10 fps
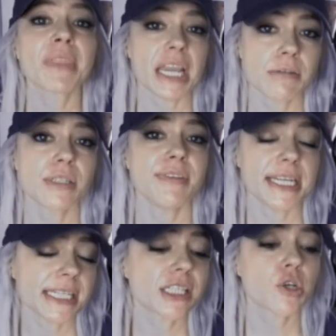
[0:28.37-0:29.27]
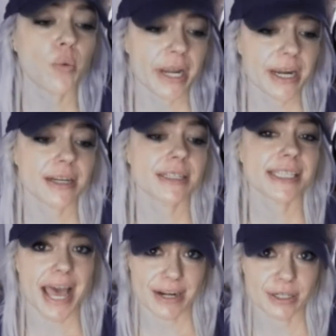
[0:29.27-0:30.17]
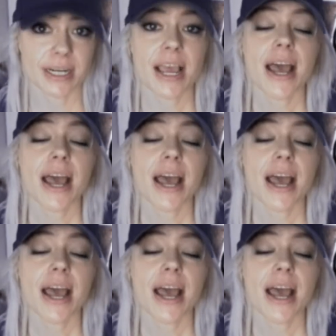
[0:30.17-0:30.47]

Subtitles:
It was Venus square Saturn.